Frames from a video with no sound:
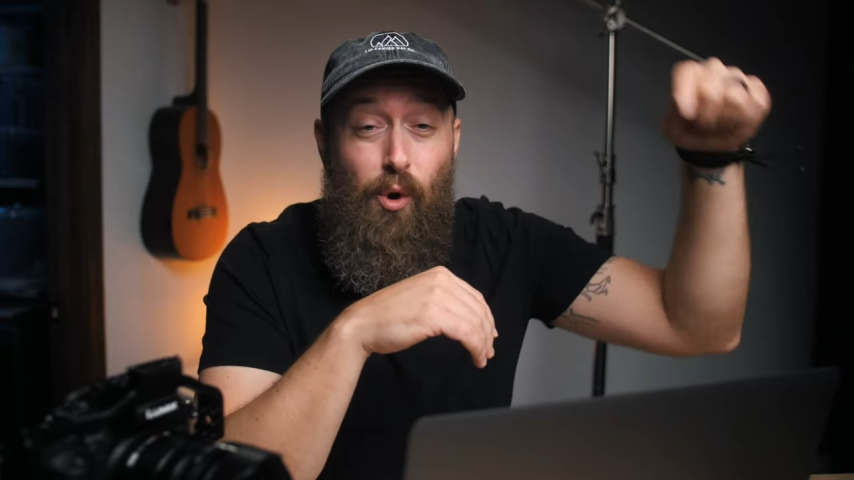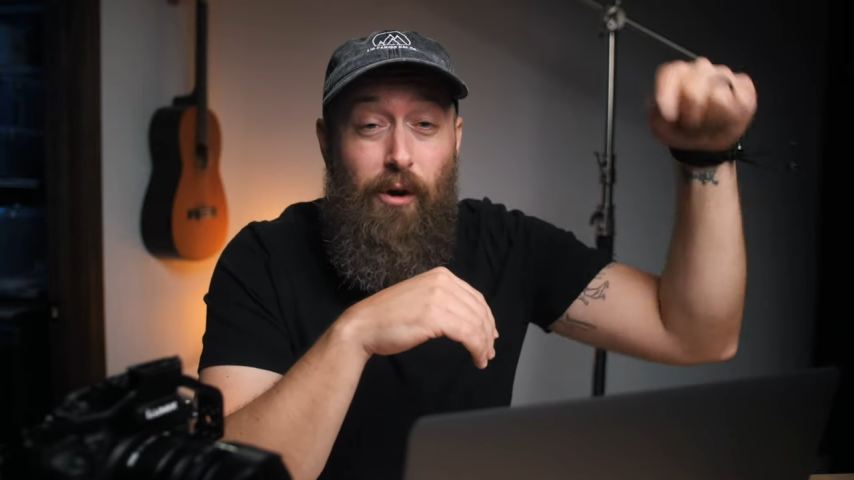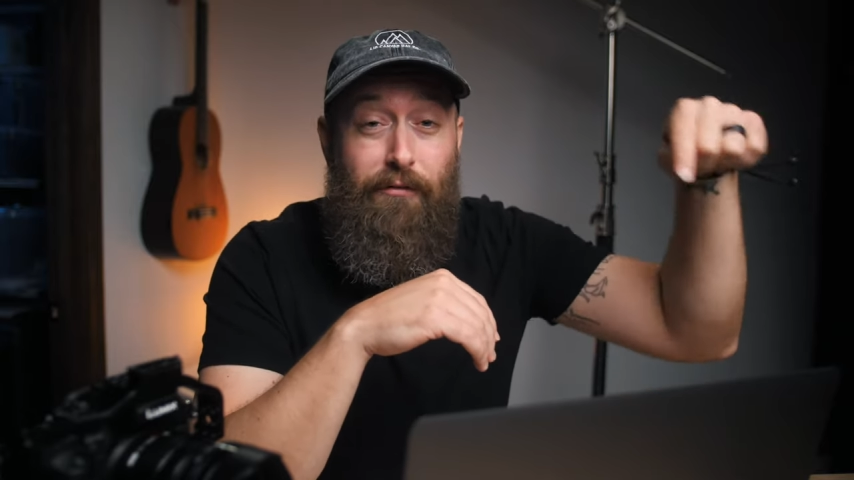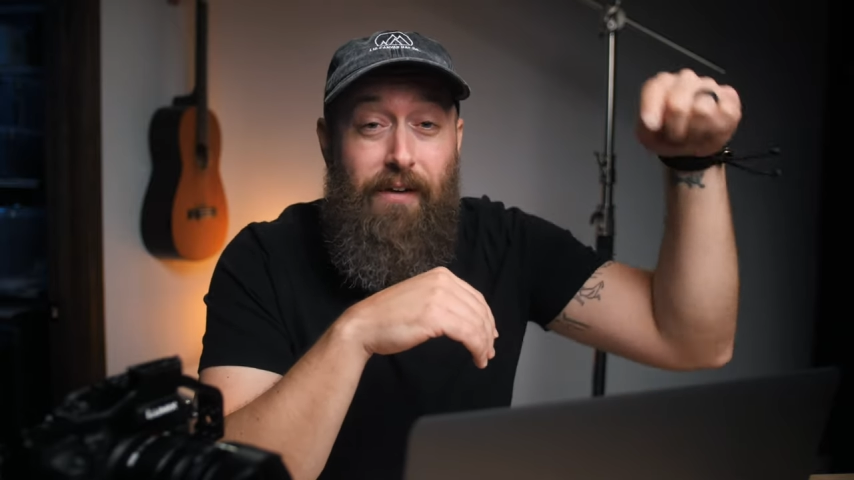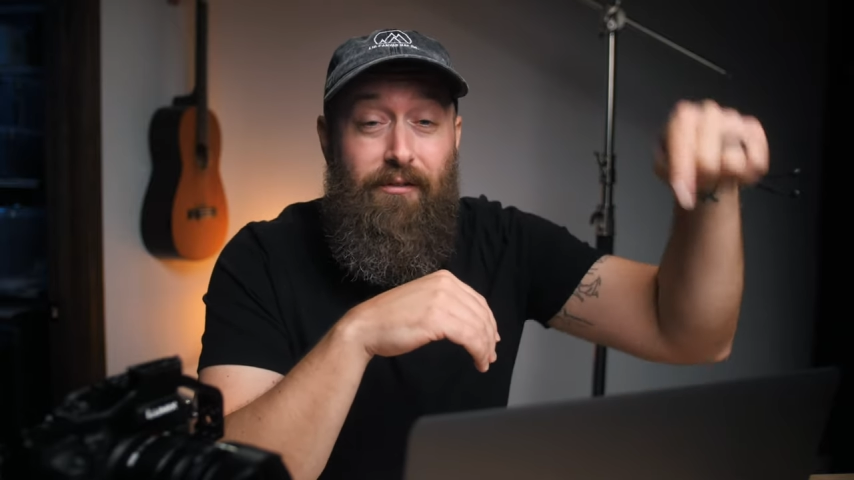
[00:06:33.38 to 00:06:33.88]

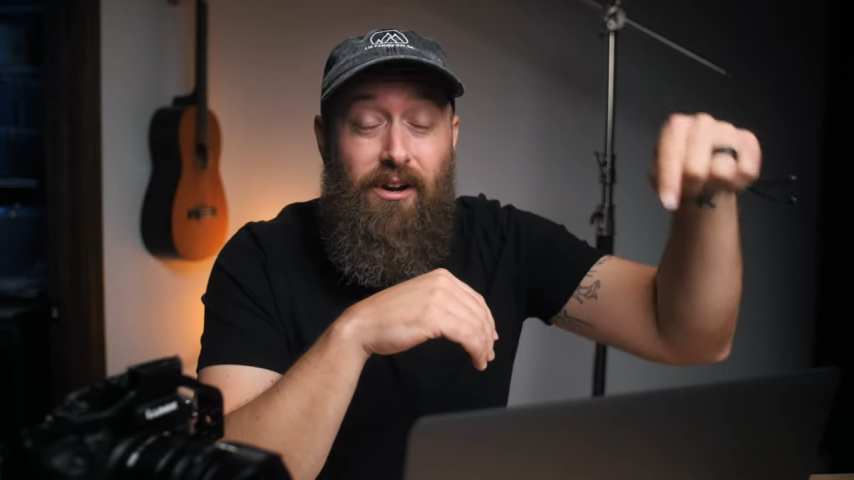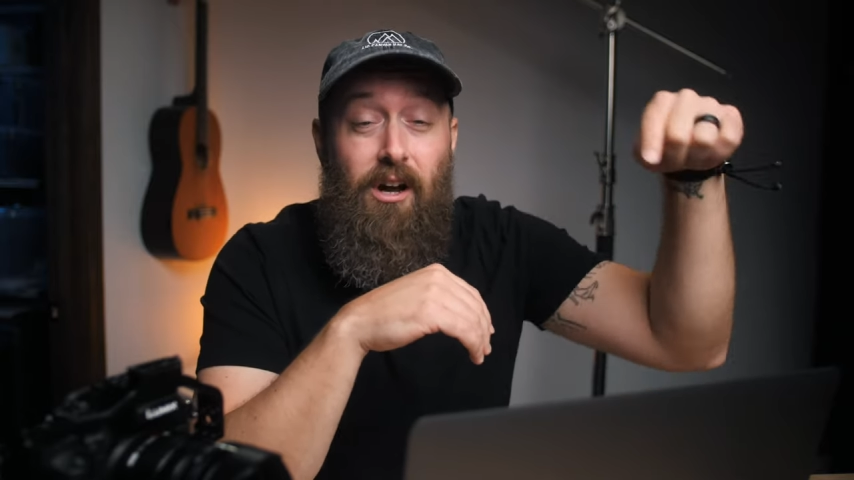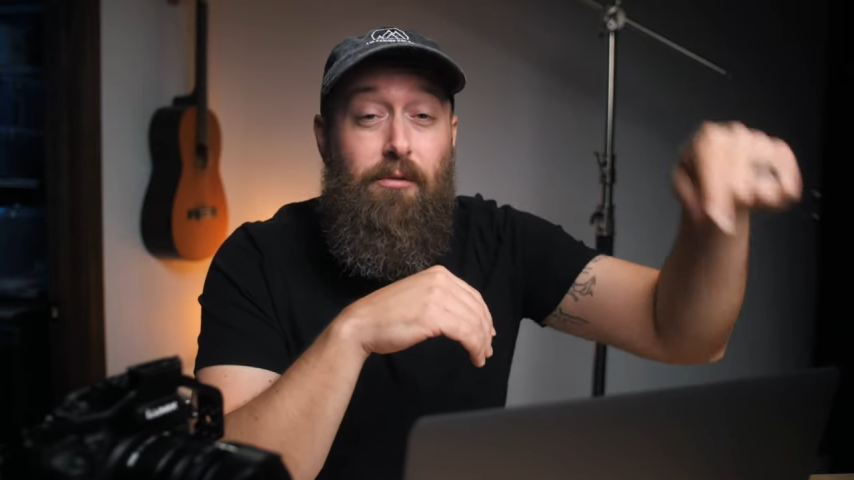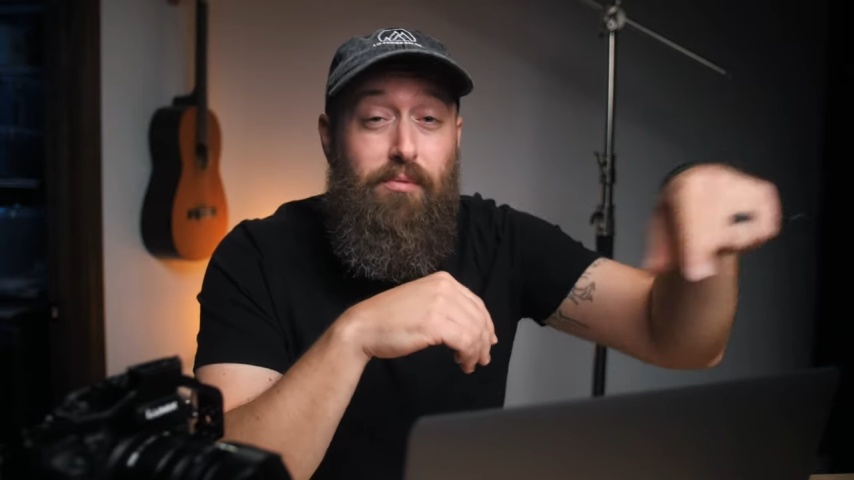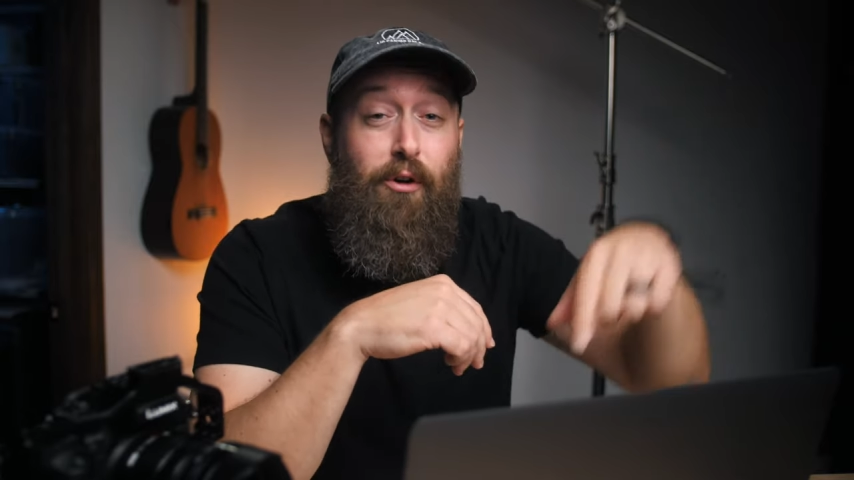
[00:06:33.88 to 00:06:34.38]
your favorite
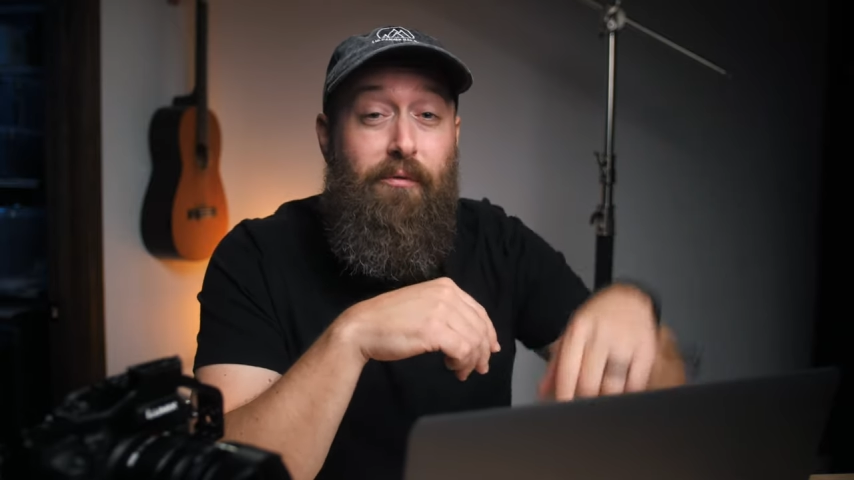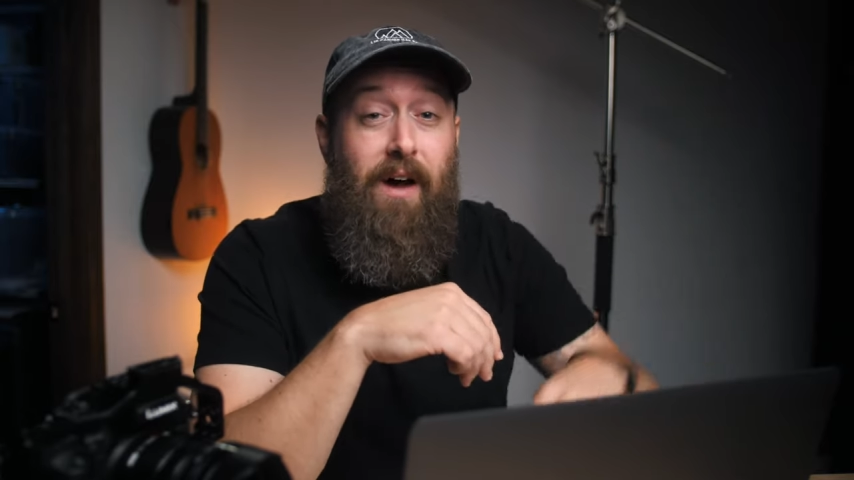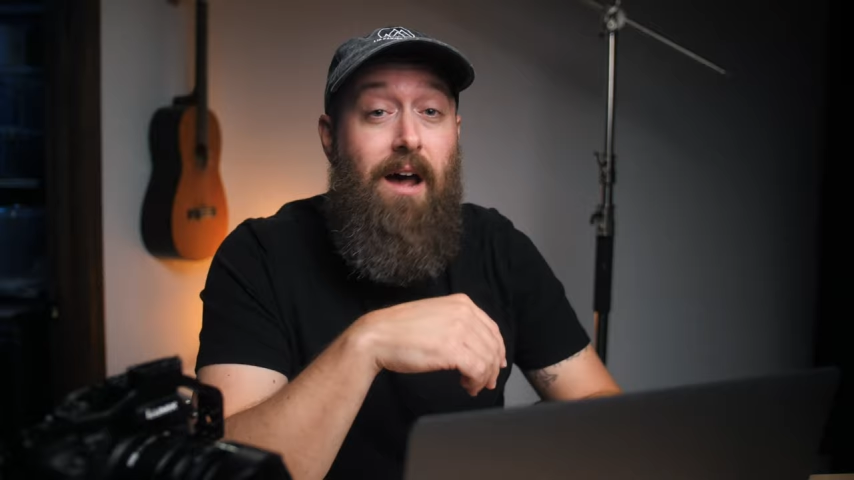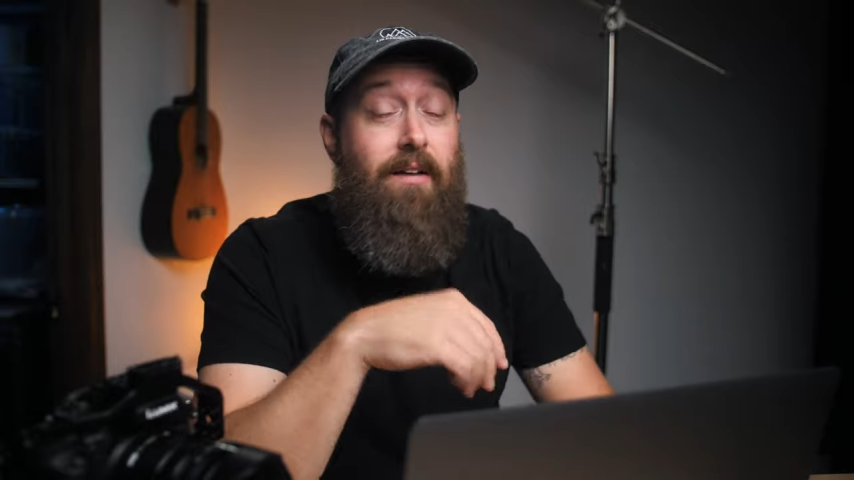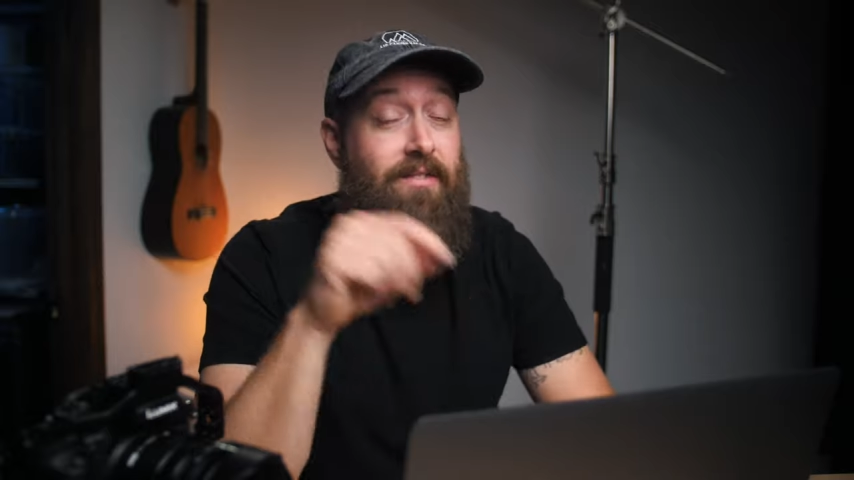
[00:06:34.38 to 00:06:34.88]
color
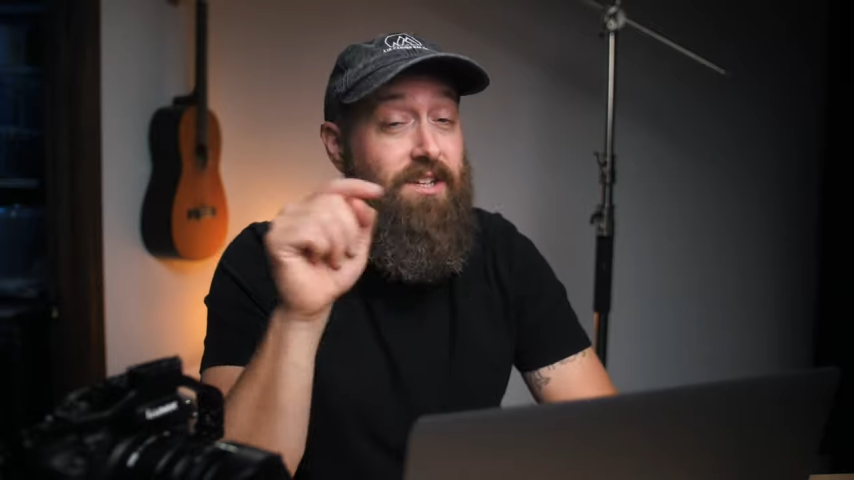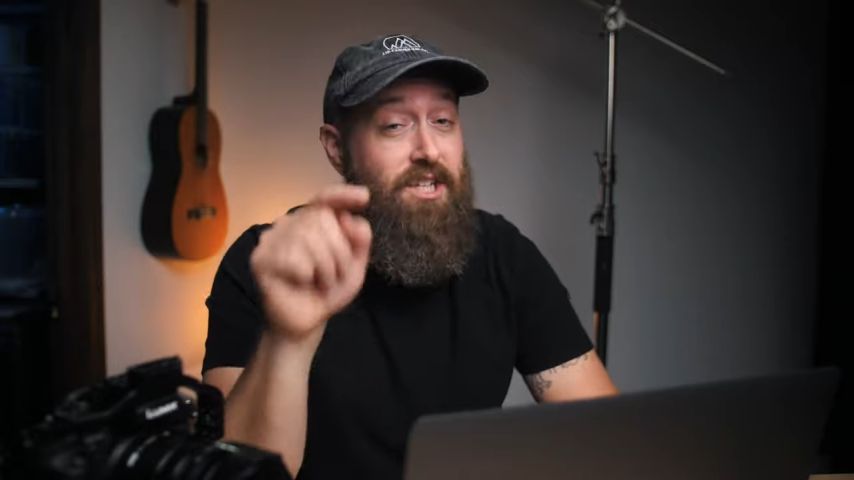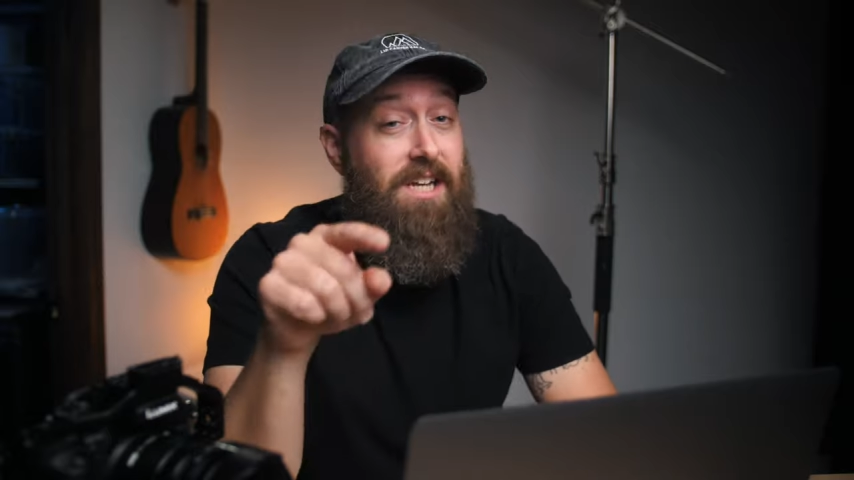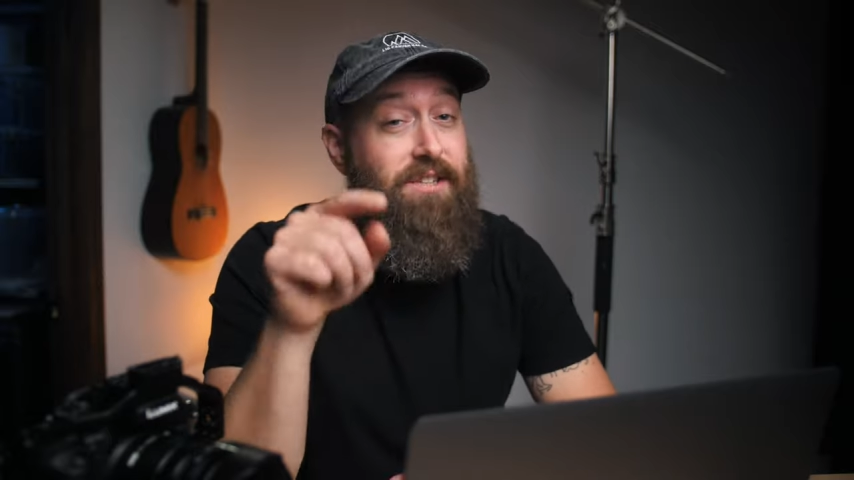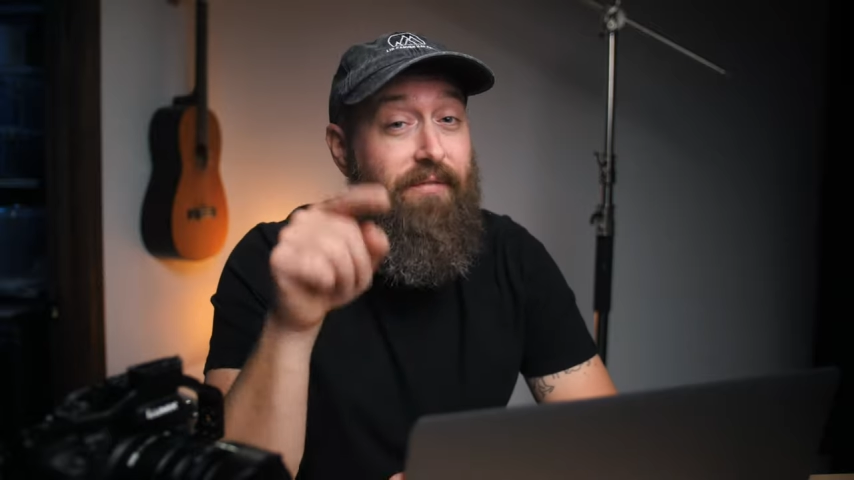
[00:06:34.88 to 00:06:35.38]
profile on the
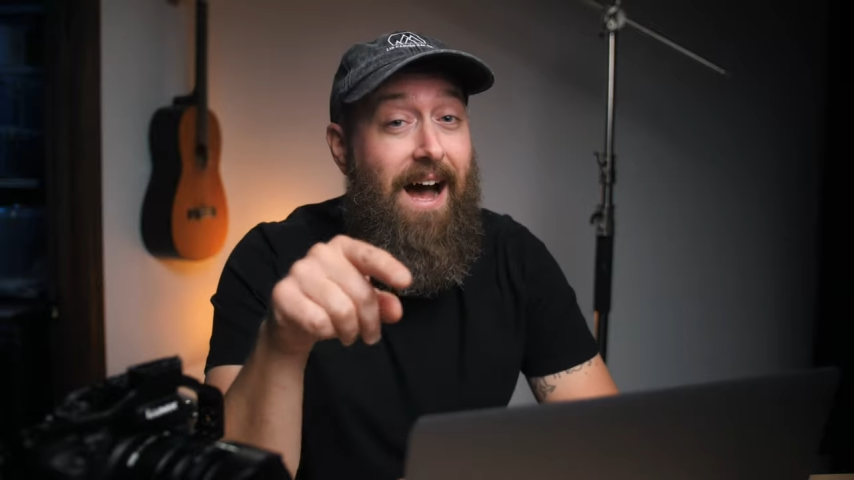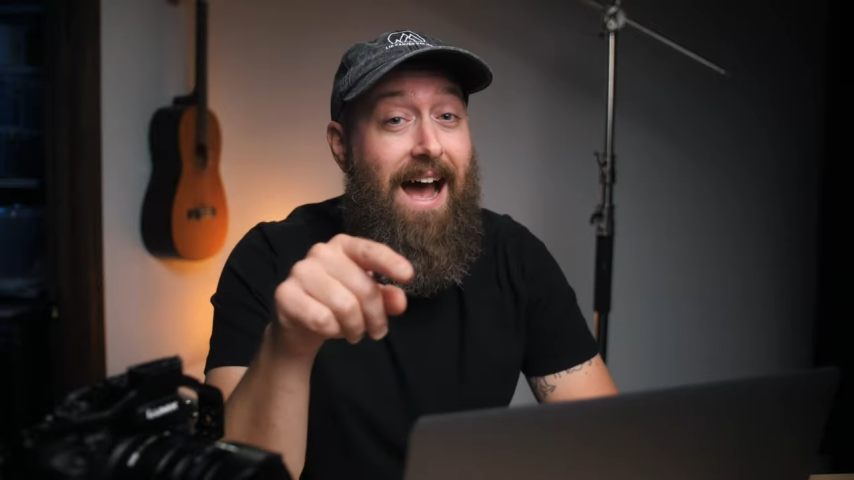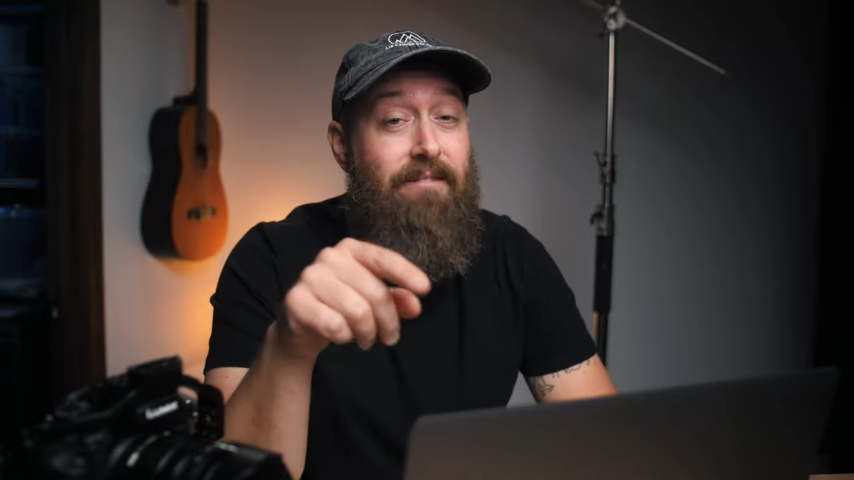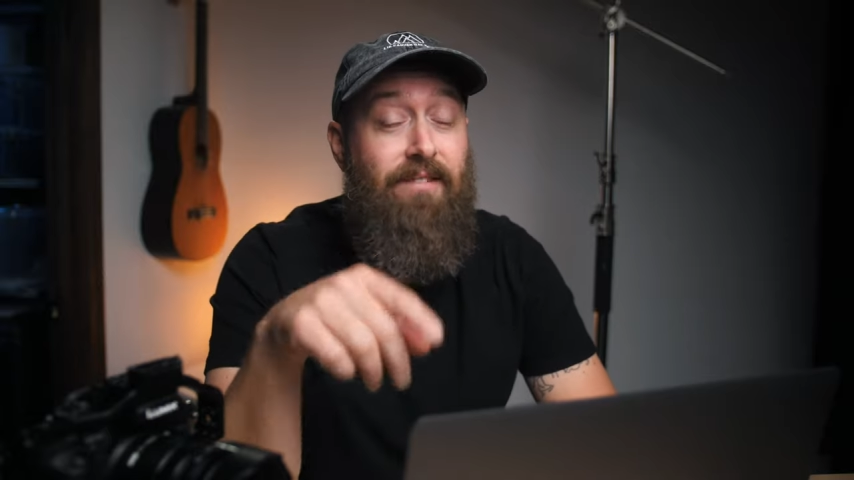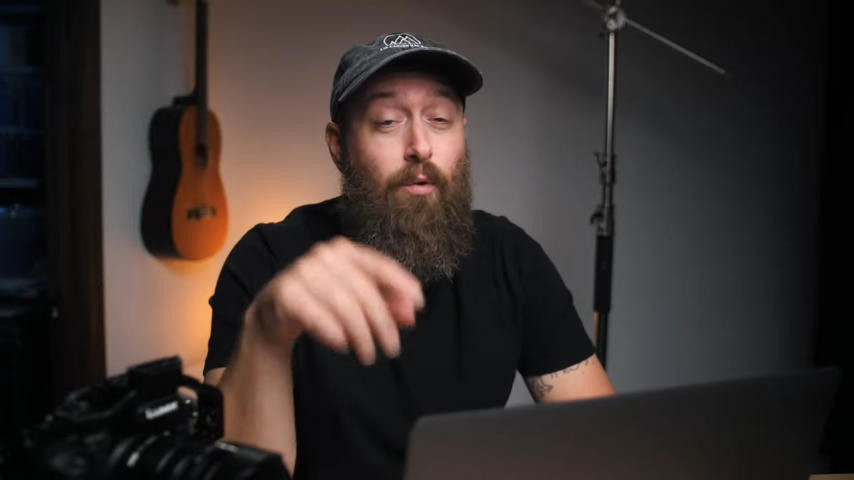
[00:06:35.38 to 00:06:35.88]
G H five